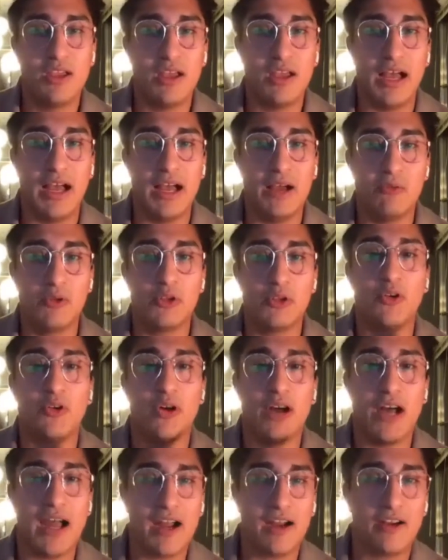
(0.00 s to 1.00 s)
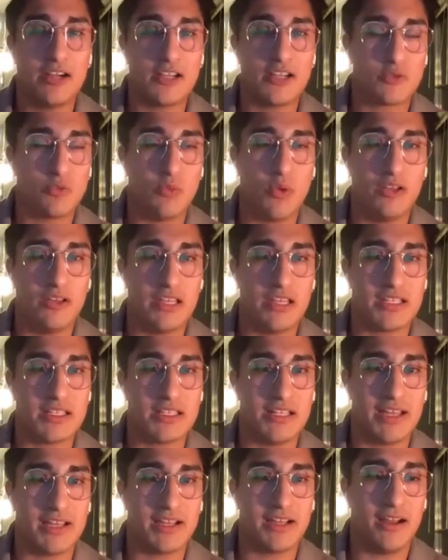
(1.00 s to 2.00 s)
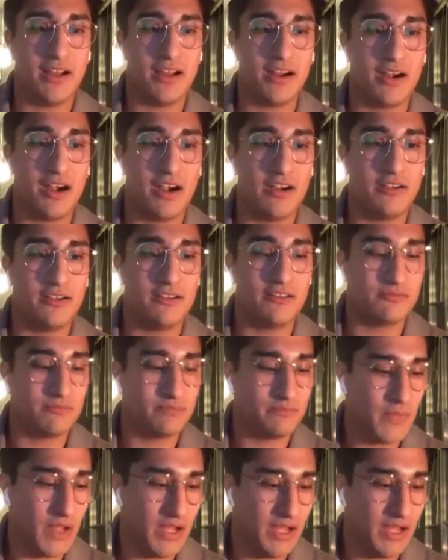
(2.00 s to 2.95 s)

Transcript: will go higher as well as like our